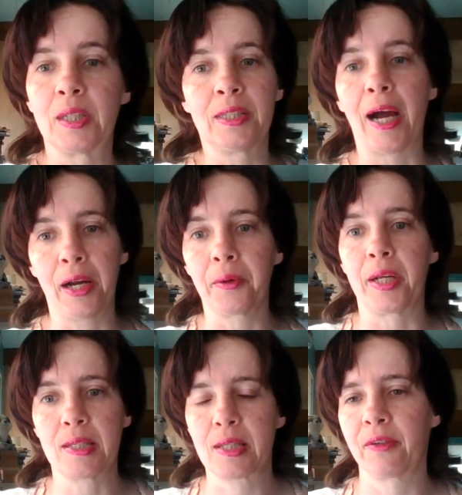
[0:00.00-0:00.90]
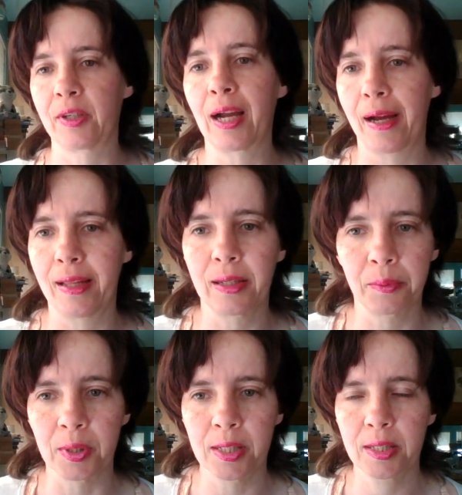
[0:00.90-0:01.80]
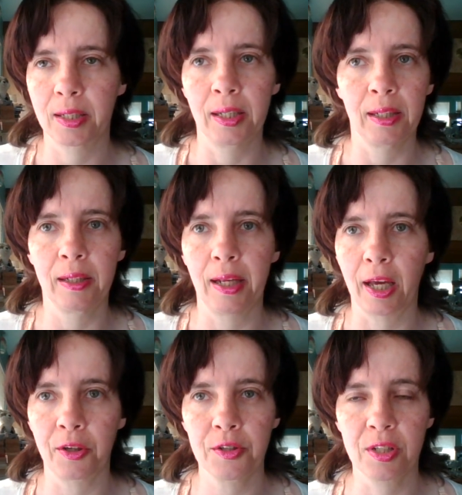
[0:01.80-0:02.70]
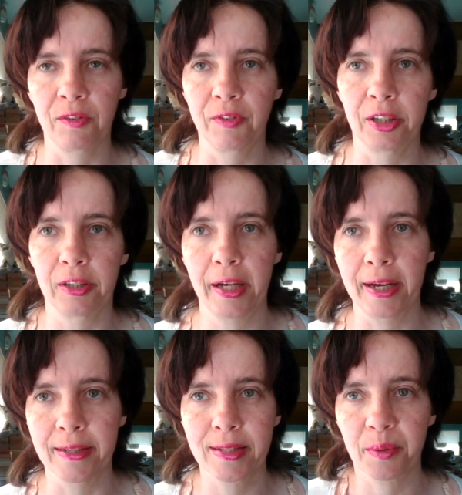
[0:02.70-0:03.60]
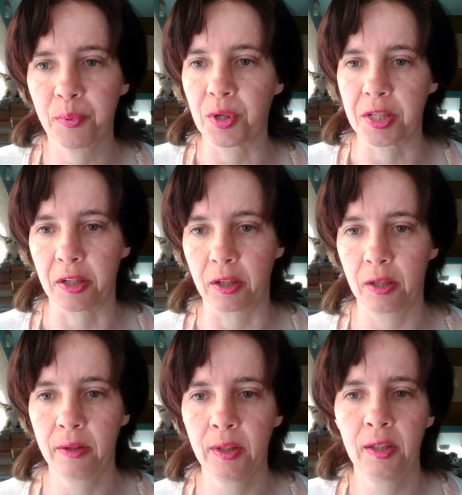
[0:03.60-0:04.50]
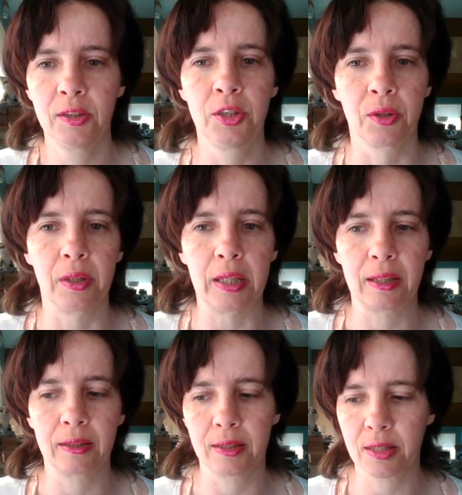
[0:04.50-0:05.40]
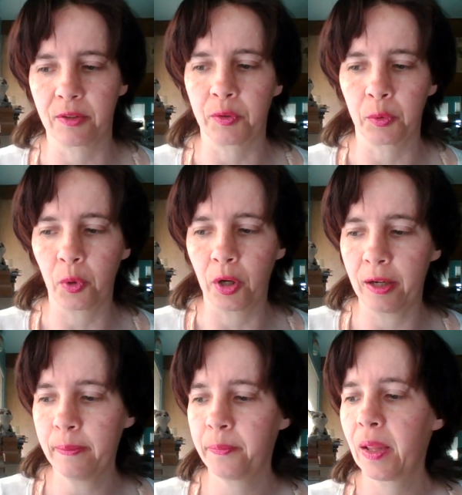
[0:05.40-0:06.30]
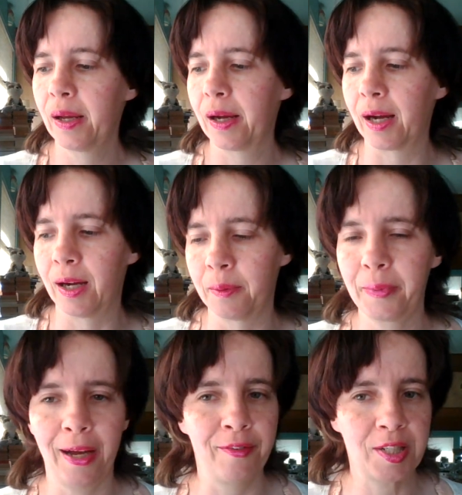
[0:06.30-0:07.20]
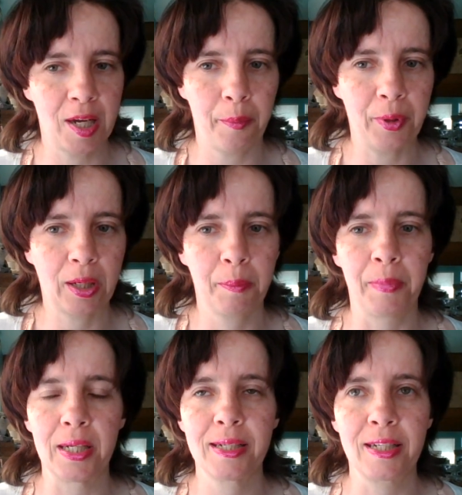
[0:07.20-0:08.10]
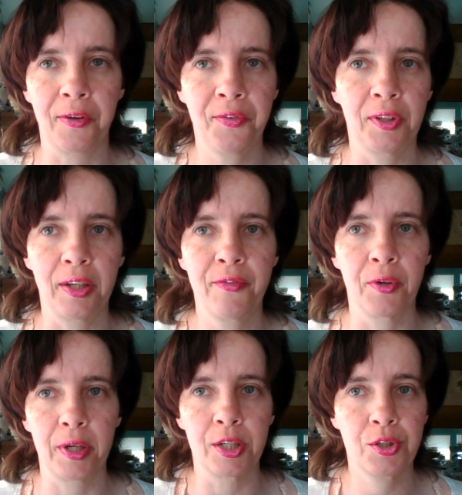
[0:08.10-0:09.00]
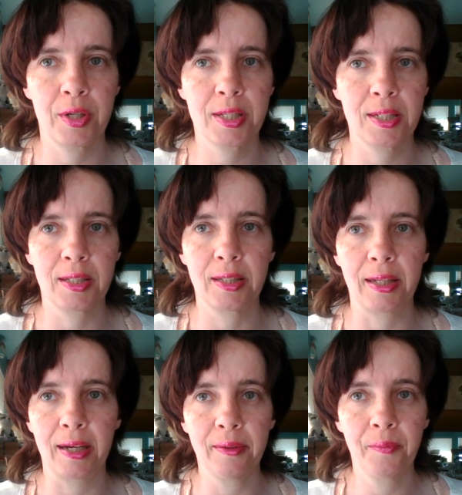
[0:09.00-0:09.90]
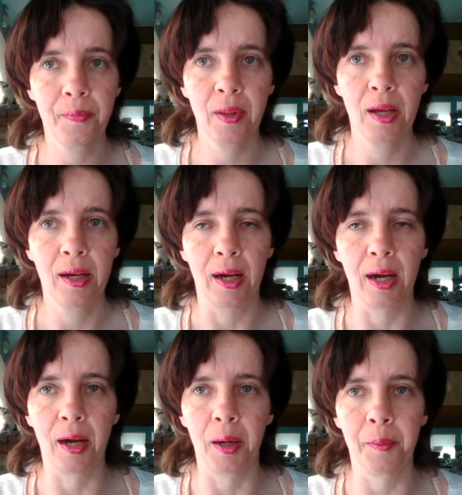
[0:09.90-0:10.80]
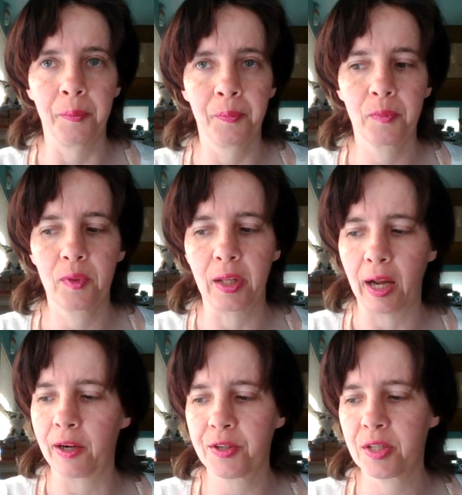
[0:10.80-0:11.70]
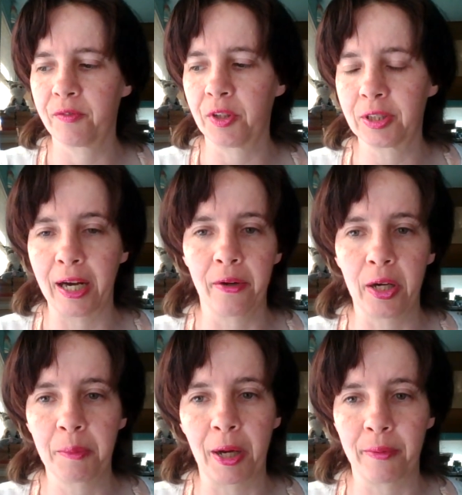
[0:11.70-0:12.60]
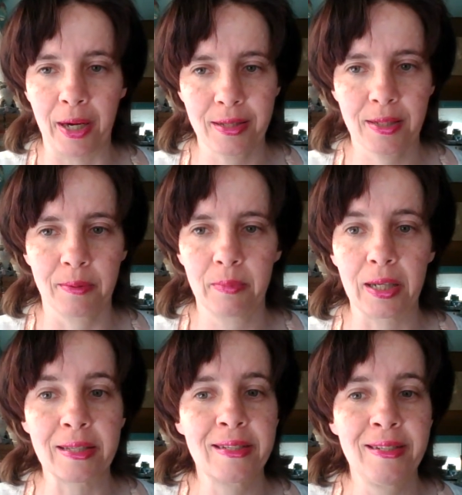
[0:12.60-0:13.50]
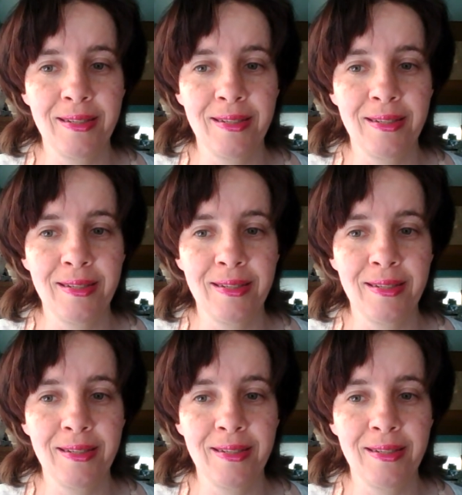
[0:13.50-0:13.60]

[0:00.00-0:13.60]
diaries of a guy that was in Andersonville as a prisoner during the Civil War. Heavy topic, but definitely if you're interested in that, the Andersonville Diary by Ransom is